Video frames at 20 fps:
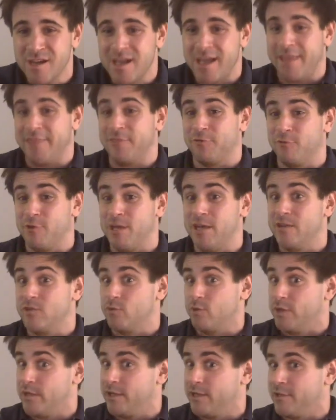And 3
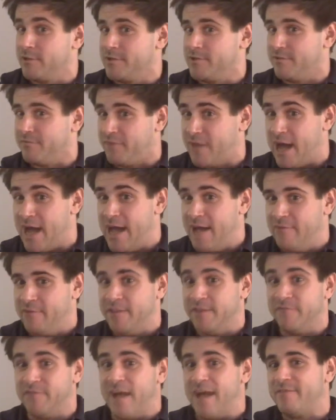is really close to 5,
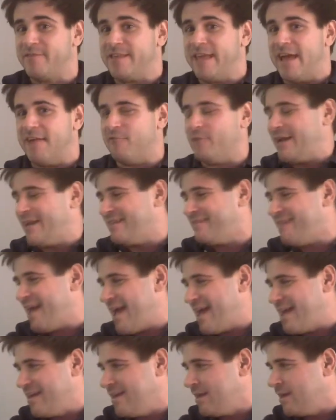and then 5 is halfway to
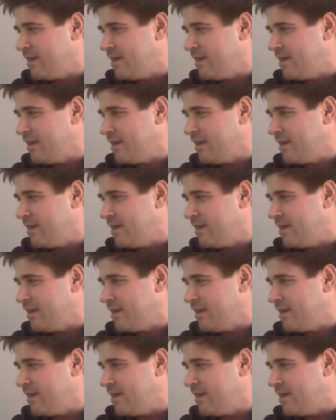10.